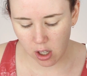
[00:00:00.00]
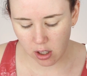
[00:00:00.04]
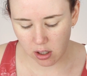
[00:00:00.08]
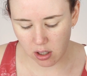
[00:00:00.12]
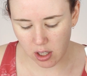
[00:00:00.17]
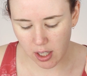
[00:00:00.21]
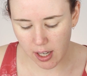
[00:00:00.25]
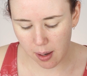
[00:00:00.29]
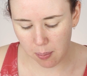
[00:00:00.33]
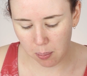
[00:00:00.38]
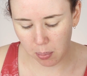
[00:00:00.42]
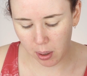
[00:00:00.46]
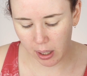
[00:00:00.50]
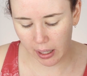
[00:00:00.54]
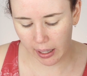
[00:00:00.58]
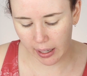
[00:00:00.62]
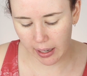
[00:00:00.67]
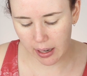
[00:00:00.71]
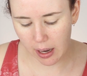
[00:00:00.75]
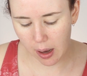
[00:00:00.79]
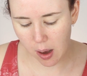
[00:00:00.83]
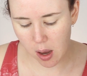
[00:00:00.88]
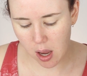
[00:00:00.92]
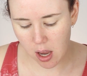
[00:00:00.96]
You can
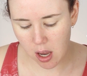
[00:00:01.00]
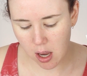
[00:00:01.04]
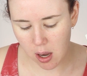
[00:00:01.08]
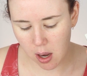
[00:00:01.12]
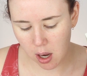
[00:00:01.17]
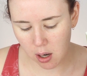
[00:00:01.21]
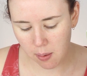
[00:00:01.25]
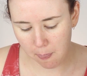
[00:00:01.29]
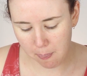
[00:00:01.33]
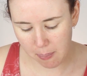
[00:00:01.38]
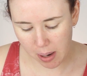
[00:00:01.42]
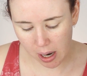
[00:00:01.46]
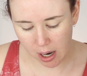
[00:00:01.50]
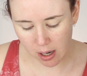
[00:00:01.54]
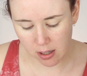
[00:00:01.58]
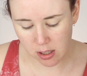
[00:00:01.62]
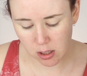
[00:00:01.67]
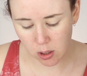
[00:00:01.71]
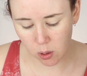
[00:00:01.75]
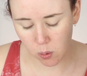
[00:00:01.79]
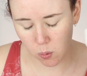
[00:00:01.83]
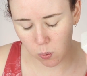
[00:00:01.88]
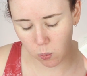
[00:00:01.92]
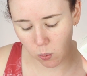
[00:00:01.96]
buy a
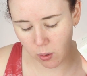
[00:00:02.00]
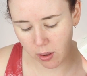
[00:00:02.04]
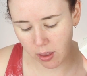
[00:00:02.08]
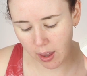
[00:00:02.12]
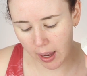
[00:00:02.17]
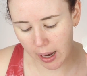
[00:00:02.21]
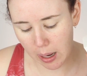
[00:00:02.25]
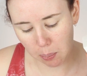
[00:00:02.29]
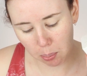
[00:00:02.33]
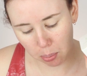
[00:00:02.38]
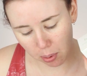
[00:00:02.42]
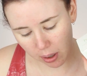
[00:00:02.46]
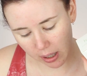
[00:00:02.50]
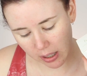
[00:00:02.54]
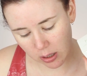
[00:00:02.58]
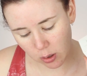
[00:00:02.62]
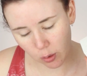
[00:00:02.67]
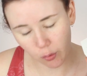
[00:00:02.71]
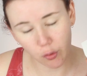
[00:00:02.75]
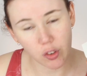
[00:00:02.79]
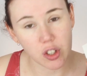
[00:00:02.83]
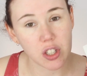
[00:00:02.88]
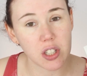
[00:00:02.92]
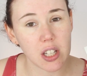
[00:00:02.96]
mask with a
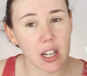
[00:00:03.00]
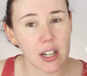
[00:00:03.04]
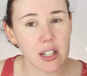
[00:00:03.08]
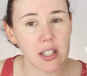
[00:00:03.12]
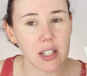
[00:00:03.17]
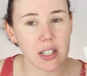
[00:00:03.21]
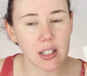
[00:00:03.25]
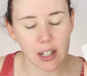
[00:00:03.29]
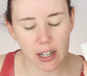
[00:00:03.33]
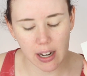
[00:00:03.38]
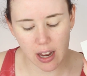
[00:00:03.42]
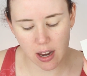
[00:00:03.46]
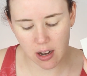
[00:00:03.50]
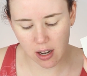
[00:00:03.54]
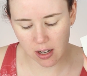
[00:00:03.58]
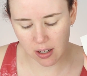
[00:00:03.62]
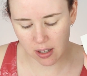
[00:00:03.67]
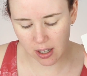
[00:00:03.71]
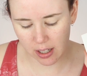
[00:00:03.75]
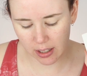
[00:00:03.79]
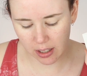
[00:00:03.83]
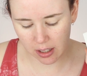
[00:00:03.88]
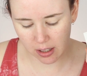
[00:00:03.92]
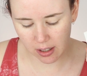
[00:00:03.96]
brush for
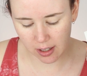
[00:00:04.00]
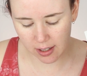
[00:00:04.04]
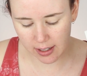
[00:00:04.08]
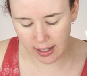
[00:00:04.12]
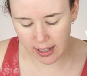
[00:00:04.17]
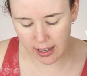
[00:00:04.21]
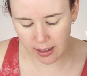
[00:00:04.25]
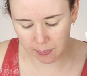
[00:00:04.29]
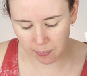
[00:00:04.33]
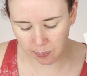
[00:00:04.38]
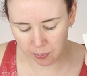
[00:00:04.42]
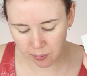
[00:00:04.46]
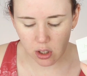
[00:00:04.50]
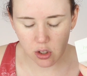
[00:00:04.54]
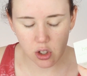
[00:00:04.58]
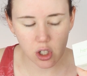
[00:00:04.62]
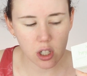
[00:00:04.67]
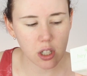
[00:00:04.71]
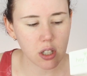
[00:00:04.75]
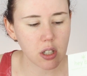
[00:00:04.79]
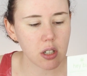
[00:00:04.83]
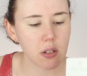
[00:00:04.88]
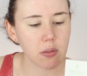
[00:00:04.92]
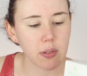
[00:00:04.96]
$69.99.
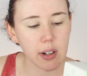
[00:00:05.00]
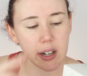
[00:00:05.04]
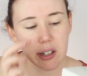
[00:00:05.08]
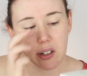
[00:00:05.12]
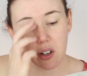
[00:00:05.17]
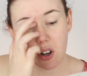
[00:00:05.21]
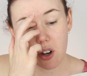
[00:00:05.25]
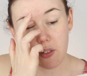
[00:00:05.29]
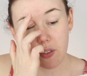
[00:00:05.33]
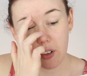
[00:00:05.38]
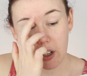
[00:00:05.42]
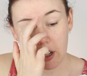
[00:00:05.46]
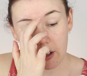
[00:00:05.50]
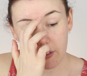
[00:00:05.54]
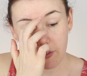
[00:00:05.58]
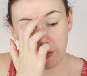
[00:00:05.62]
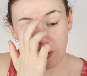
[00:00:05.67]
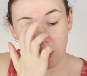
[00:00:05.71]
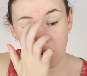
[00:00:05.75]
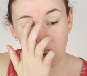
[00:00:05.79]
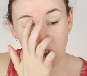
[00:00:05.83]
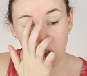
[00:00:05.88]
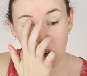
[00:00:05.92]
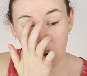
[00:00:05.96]
Just to run over a
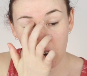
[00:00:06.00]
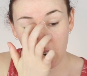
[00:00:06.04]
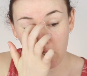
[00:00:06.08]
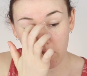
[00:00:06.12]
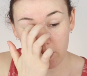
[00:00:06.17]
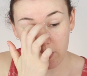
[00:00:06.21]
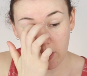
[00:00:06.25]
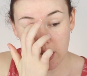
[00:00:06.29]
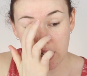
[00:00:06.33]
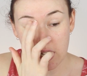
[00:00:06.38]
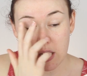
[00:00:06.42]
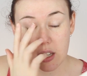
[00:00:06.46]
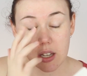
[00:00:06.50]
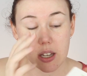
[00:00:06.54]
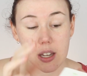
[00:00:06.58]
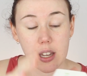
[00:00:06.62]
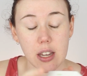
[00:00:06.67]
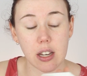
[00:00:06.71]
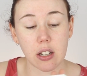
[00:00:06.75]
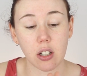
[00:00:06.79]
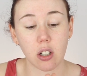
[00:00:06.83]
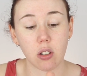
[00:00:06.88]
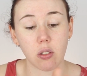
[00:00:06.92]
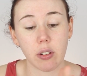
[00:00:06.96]
few of the
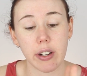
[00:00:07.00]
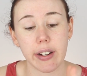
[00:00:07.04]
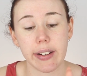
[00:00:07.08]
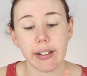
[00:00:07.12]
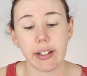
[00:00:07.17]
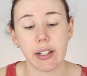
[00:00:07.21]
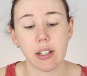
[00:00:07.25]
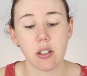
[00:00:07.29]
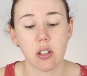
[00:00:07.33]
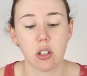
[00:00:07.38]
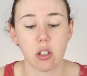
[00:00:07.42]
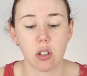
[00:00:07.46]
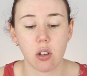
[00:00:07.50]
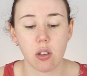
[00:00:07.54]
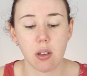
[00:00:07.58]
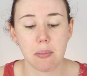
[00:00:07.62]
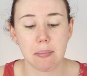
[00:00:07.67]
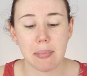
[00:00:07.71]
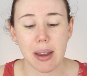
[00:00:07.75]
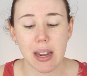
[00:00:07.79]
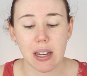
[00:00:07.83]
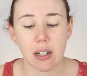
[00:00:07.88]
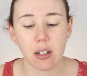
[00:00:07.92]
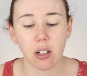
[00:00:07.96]
ingredients. So the
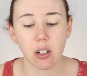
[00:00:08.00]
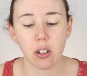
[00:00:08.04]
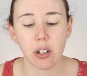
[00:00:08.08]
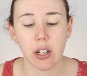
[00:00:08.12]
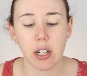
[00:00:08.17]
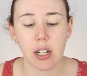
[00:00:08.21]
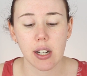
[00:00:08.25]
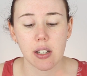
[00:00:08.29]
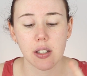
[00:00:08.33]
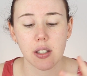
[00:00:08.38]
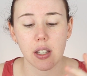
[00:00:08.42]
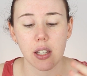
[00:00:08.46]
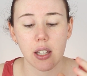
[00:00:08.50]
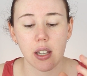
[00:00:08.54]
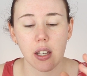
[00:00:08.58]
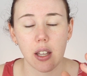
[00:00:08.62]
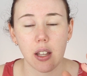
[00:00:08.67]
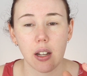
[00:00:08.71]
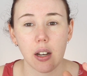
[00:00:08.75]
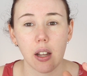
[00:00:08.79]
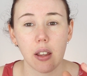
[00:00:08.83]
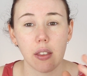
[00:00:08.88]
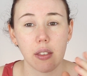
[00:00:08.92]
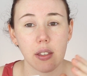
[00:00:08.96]
main ingredients
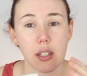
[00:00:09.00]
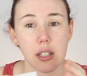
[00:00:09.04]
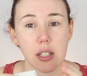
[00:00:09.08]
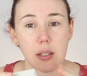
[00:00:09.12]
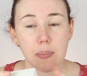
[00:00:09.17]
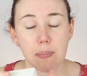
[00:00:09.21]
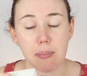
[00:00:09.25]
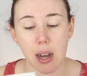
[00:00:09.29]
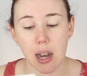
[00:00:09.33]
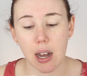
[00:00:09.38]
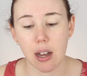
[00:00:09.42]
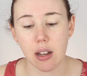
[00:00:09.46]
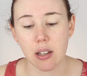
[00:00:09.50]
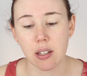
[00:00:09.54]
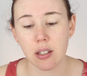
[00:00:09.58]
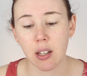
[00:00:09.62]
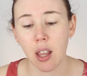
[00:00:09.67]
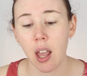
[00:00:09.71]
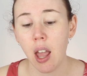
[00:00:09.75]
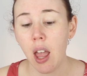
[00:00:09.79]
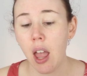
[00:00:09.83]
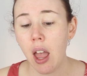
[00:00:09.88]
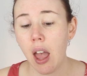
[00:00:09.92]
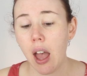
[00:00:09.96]
in this
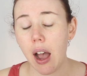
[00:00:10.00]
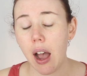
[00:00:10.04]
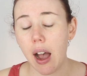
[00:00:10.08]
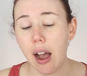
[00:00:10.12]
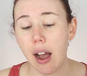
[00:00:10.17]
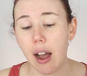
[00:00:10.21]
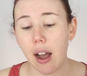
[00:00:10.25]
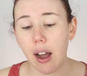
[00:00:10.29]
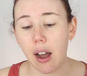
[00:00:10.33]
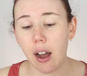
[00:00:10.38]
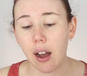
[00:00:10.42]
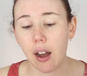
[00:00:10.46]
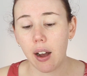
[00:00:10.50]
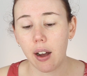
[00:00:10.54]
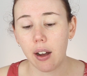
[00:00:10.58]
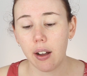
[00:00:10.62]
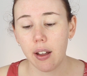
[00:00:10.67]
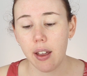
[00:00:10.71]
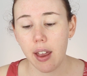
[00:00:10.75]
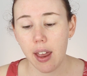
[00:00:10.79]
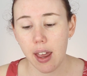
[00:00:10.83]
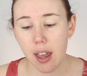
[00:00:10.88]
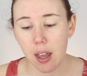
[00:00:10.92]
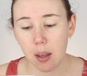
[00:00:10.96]
mask
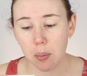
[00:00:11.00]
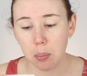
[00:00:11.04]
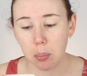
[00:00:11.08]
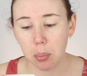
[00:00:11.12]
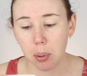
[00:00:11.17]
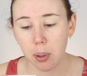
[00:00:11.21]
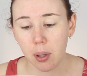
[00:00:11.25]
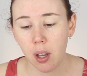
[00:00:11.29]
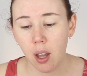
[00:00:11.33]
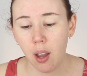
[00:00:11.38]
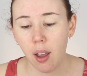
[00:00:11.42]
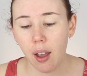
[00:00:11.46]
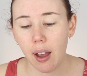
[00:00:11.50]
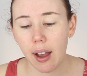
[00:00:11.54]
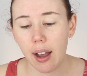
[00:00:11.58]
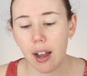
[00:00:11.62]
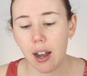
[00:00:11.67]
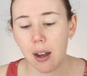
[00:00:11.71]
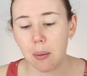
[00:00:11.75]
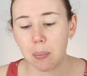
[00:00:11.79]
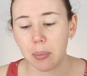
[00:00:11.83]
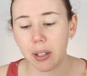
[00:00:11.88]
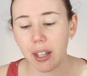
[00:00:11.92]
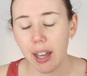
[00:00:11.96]
are hemp,
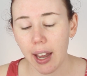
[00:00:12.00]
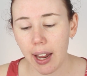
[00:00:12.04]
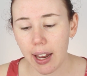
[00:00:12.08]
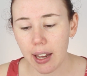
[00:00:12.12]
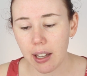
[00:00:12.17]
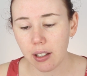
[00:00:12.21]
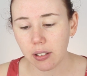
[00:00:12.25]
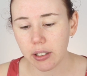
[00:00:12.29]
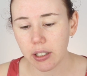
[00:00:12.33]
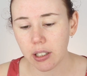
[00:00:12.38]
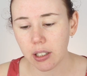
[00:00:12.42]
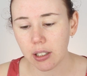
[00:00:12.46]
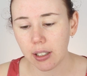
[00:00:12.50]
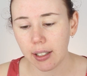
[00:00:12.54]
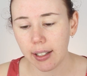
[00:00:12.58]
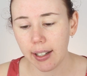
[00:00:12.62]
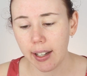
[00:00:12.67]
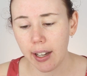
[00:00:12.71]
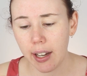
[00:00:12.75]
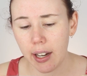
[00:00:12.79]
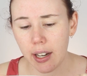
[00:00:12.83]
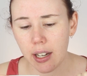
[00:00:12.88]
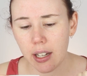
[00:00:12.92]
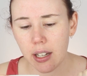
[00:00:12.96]
kaolin
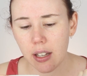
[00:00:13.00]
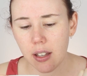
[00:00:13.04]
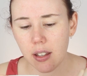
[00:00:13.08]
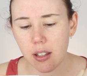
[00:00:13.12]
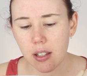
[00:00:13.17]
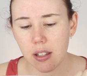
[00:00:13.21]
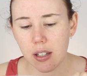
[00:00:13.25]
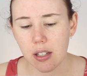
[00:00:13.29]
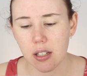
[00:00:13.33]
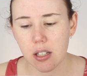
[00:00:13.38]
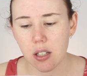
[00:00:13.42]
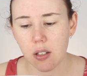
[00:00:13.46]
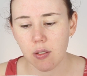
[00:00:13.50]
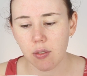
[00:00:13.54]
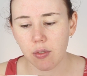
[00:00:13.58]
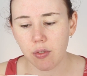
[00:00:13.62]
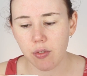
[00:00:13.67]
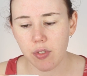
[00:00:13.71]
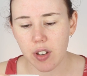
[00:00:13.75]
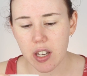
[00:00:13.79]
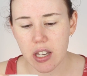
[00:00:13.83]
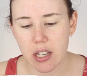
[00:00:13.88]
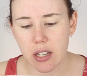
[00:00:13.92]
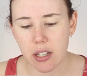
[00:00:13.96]
clay, it's
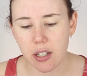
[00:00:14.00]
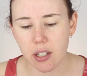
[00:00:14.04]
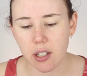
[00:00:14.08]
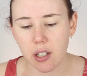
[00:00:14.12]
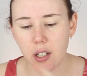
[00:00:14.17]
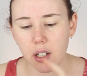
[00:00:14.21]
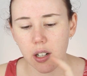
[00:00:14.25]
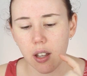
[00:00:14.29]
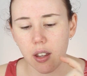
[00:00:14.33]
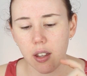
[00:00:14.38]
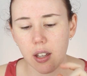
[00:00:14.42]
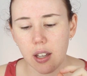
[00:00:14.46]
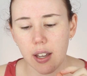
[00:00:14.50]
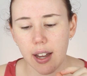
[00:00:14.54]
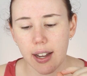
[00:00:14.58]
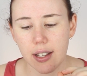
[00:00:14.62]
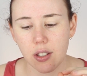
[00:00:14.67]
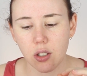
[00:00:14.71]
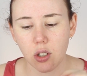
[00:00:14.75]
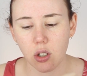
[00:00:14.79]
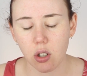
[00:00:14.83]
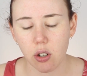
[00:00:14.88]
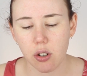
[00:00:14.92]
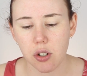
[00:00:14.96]
vegan, it
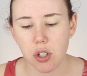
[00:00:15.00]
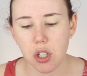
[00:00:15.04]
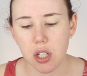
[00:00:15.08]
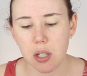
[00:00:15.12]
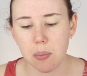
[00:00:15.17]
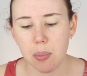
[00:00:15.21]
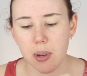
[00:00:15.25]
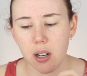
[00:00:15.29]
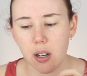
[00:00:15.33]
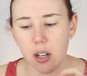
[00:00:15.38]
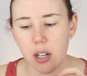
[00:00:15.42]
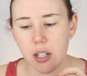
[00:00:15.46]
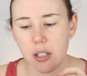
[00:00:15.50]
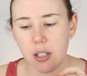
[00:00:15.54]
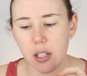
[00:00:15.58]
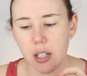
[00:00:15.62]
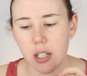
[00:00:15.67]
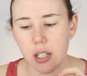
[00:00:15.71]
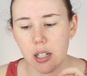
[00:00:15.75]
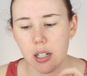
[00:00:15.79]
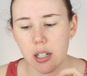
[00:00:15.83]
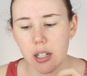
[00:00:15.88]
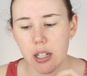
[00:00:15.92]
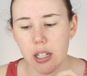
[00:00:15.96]
has goji berries
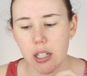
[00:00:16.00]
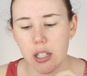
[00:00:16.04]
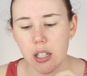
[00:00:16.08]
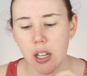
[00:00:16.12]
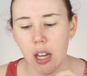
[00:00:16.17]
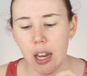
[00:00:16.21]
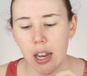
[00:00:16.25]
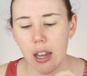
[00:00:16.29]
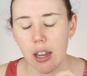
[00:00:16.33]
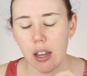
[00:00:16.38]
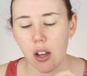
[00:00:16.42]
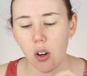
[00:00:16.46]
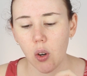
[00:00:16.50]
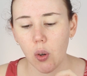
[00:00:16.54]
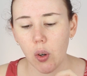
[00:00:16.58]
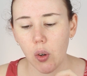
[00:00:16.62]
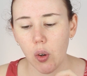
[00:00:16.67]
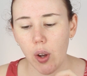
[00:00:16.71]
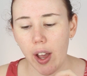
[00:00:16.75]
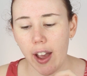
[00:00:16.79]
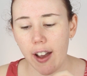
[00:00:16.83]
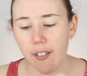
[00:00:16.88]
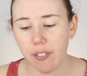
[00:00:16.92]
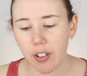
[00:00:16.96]
in it,
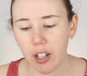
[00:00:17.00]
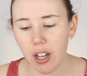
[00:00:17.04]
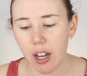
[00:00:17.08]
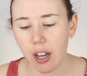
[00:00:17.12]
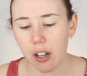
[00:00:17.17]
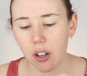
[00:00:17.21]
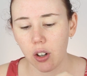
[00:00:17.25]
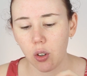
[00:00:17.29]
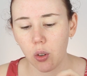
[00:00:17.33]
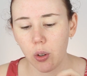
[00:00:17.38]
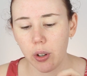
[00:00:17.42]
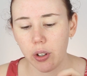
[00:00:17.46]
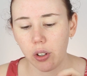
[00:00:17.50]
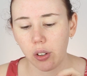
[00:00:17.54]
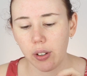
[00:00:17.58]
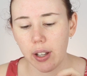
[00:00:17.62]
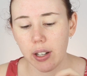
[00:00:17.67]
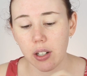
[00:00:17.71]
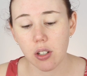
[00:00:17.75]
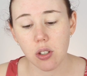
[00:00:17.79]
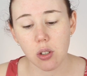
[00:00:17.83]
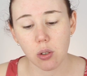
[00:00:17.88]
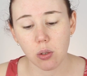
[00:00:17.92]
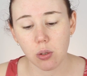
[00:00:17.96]
avocado oil,
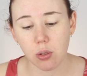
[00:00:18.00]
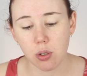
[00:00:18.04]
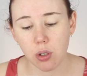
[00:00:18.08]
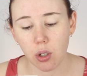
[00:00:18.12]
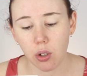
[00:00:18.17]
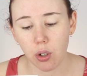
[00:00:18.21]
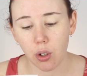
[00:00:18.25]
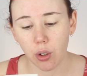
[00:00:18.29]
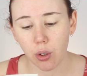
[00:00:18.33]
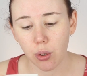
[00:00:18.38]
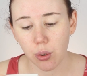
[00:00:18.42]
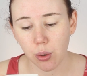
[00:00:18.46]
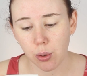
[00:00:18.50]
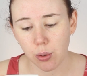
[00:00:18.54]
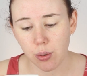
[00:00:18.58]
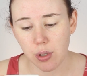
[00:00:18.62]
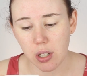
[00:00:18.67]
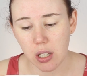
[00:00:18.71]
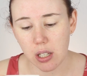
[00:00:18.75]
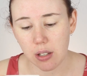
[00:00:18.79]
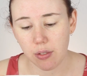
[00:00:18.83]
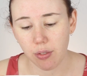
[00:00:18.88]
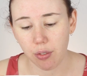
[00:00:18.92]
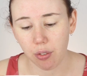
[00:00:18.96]
and it's also
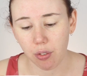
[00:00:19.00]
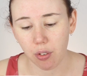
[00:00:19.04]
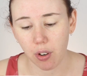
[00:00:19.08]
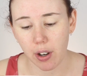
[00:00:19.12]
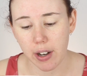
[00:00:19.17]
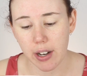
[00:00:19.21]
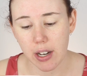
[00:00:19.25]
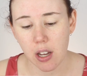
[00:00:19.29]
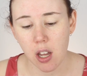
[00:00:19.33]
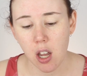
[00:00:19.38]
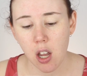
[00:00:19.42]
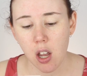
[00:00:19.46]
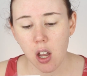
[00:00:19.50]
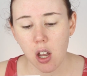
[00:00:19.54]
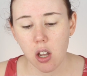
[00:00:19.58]
cruelty free.